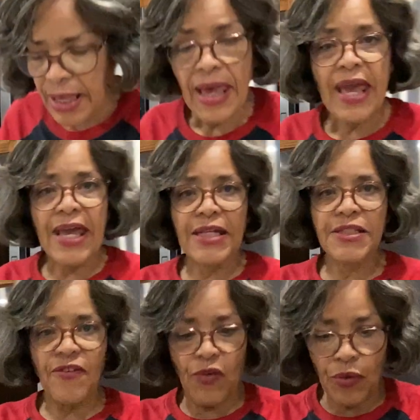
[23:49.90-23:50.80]
Hands have
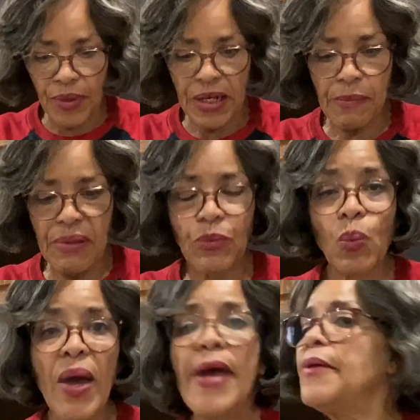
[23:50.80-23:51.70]
already been
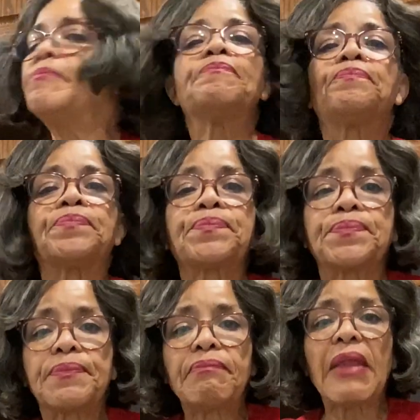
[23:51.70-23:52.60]
wet.
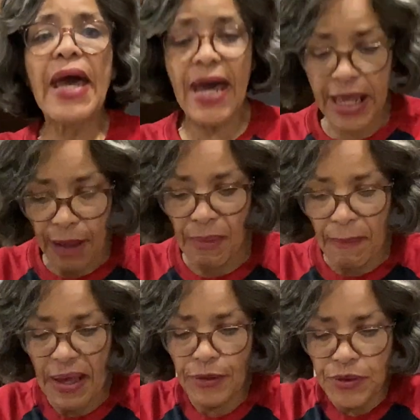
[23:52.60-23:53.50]
I am
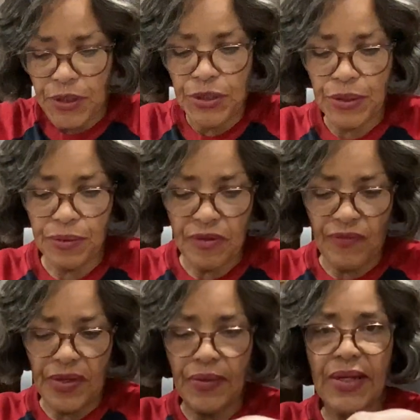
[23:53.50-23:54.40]
about to do the
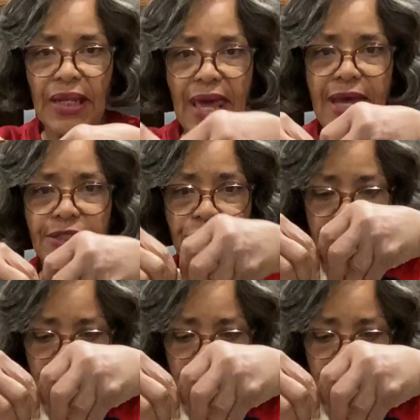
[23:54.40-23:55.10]
very last stretch